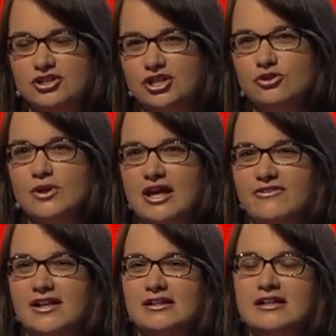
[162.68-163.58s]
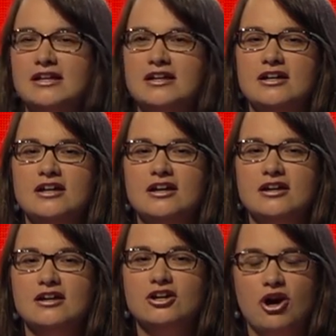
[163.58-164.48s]
on EU level,
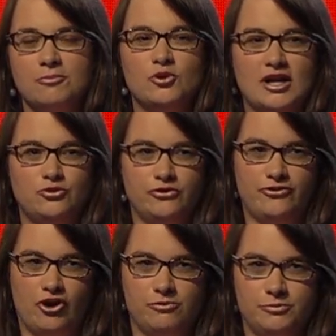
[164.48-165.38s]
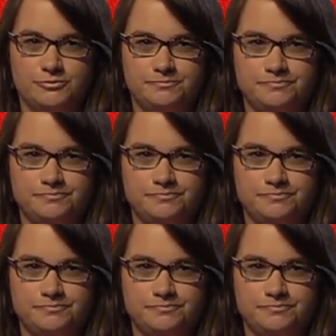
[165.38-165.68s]
copyright reform.